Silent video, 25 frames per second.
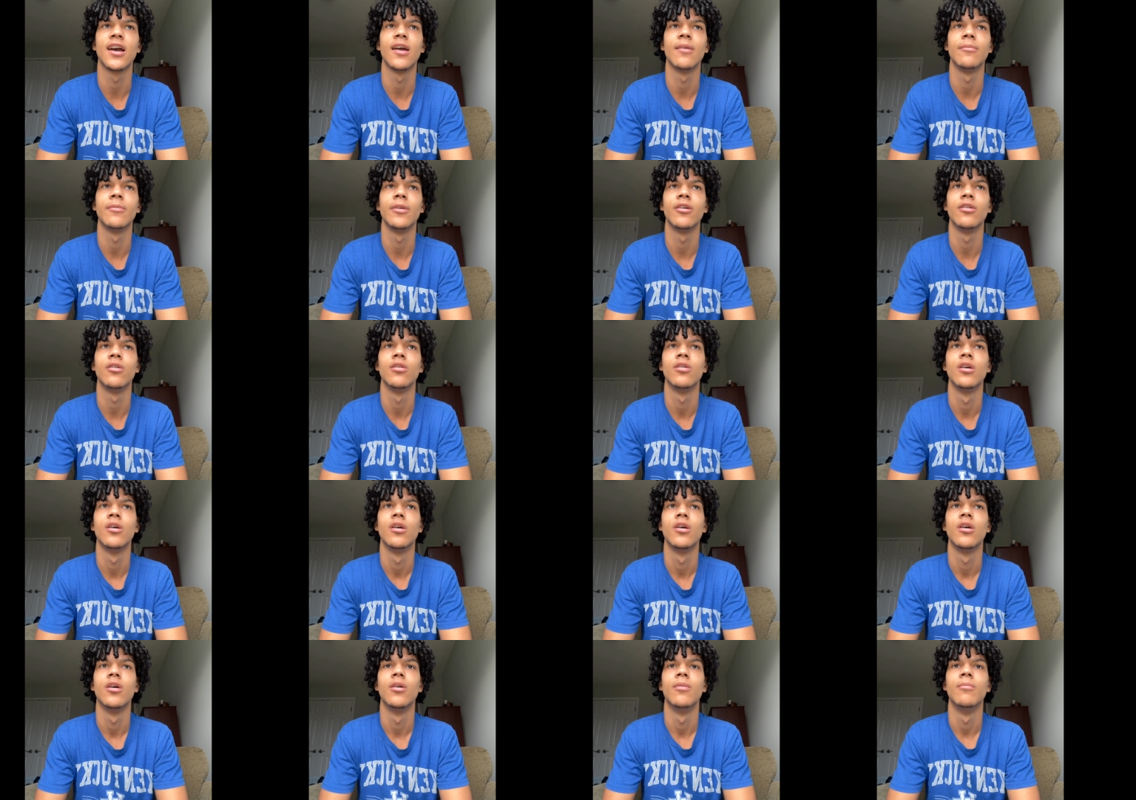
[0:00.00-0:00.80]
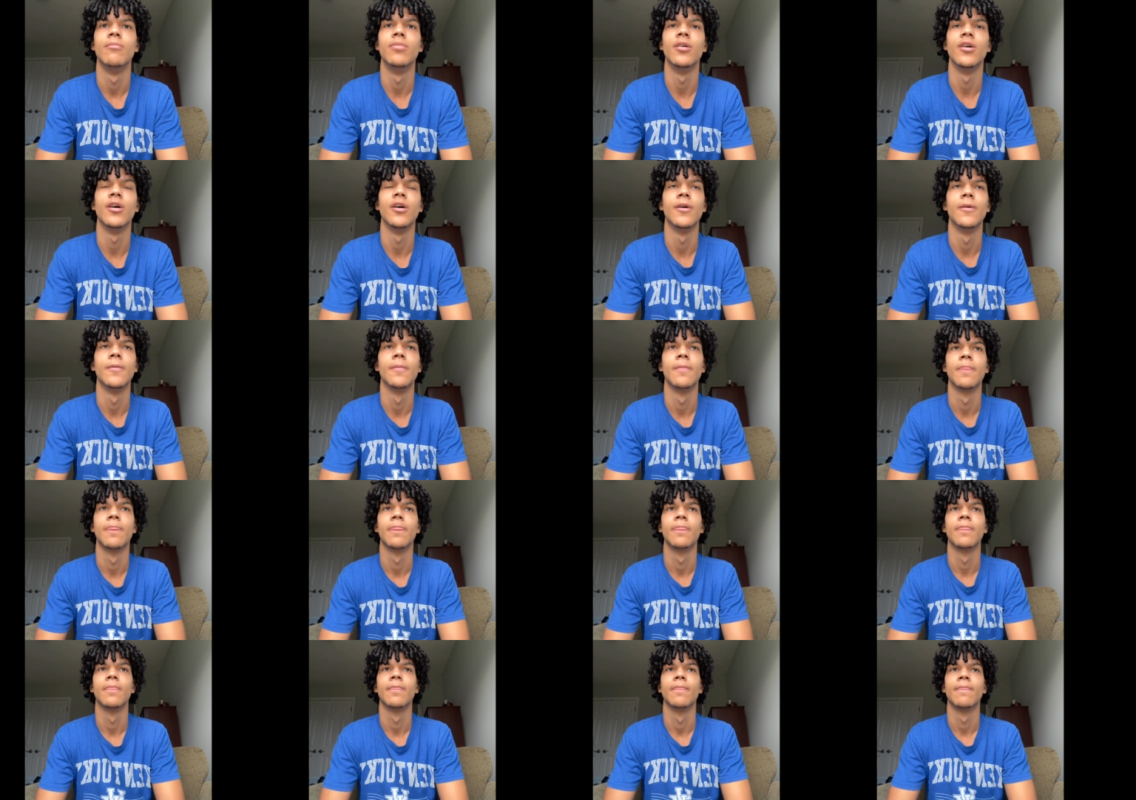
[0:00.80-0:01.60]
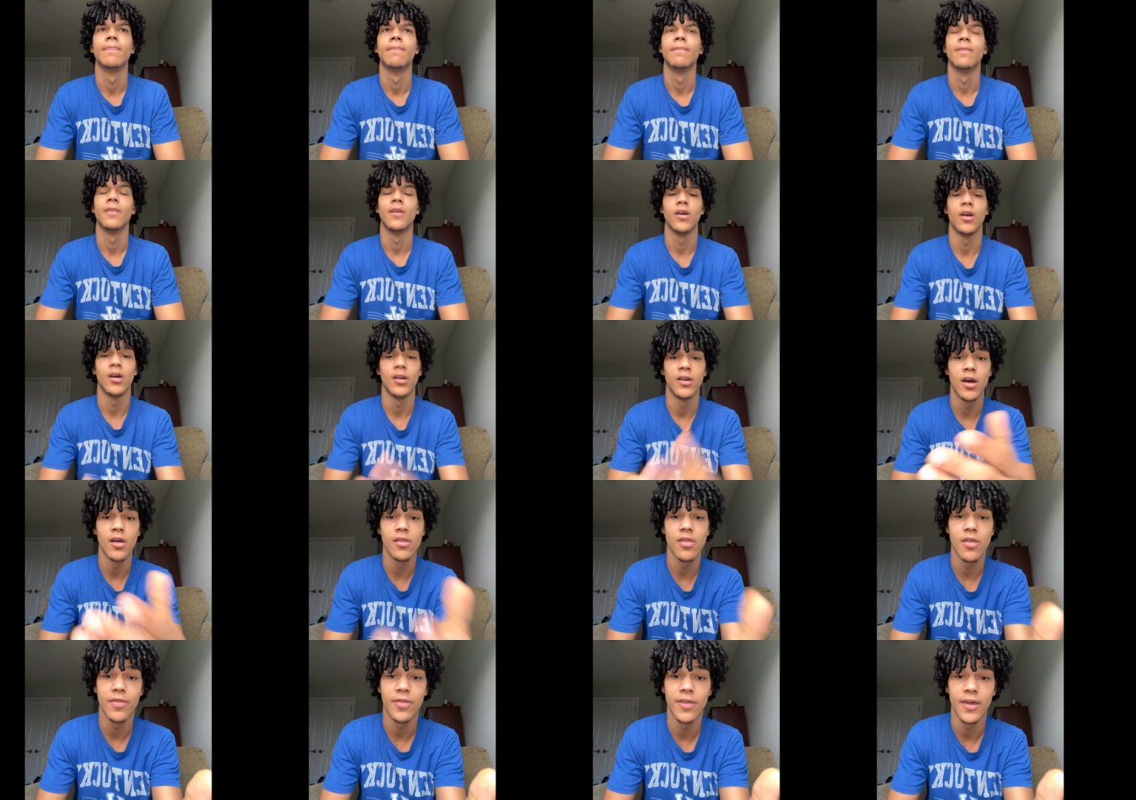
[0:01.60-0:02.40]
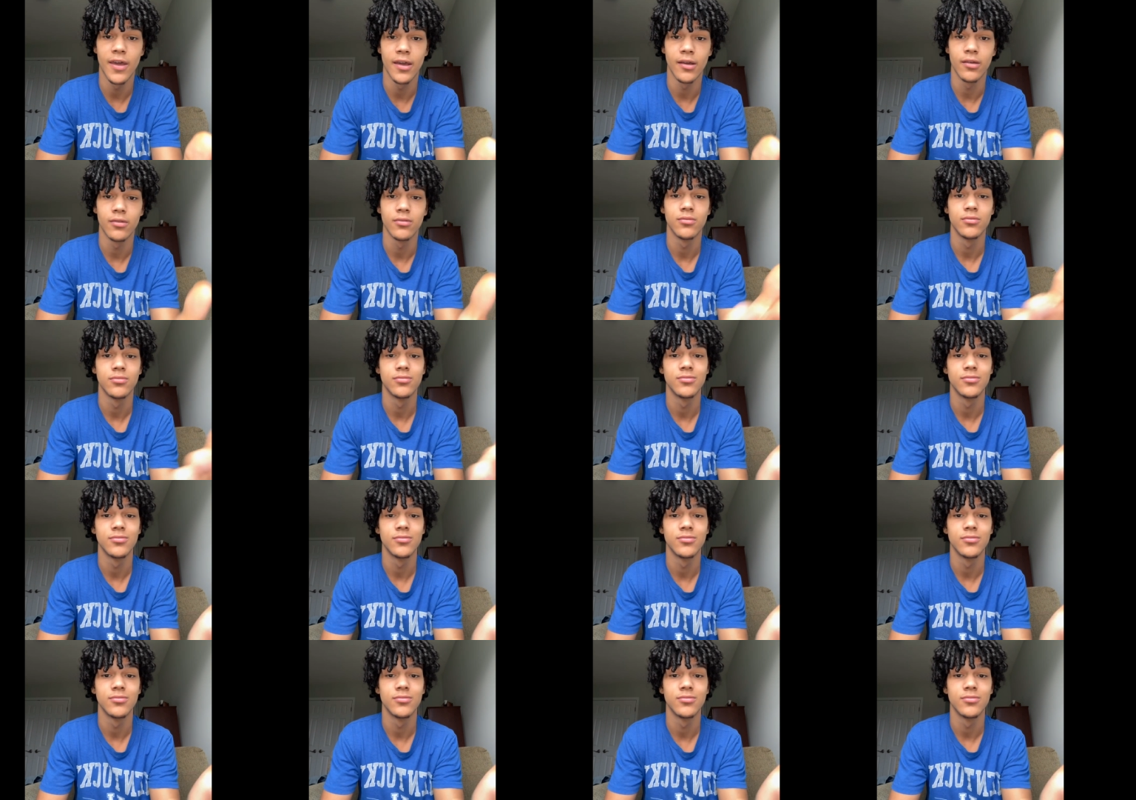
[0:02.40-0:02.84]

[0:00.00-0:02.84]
now. But another thing,